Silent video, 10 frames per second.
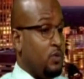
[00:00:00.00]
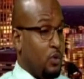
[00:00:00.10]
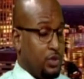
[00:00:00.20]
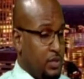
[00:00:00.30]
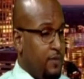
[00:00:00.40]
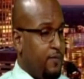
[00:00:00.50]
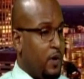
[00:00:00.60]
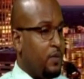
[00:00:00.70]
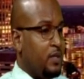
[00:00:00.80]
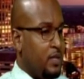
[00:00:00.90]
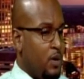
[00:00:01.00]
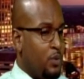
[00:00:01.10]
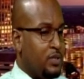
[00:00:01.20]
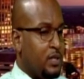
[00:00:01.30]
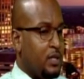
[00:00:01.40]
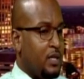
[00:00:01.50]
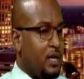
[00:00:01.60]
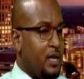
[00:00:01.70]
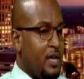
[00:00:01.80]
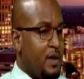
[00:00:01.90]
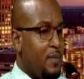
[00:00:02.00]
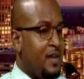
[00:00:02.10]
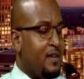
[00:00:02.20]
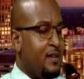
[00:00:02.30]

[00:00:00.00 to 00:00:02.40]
or she felt that there was an imminent